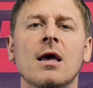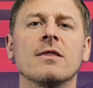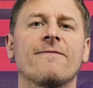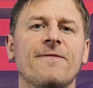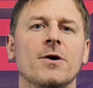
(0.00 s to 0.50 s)

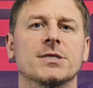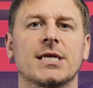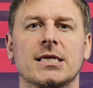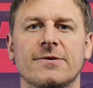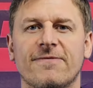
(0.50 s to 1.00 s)
The first
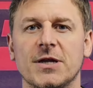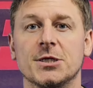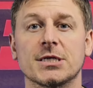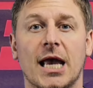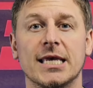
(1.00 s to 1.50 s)
sector
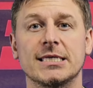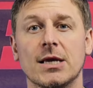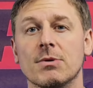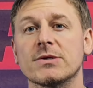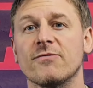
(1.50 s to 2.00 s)
features a
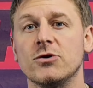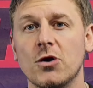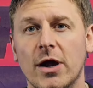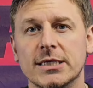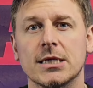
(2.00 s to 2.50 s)
series of
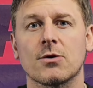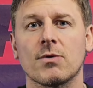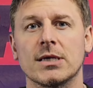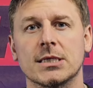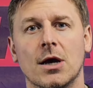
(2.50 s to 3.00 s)

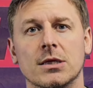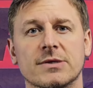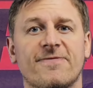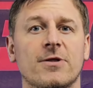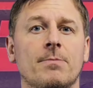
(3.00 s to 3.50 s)
90-degree turns
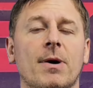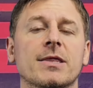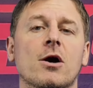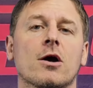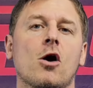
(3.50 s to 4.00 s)
followed by the
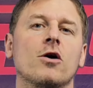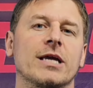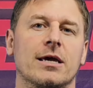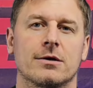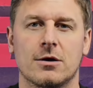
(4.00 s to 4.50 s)

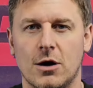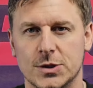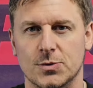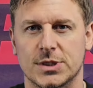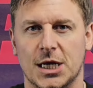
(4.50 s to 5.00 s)
iconic
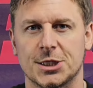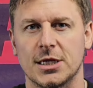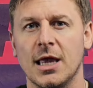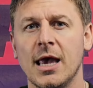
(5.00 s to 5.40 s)
castle section,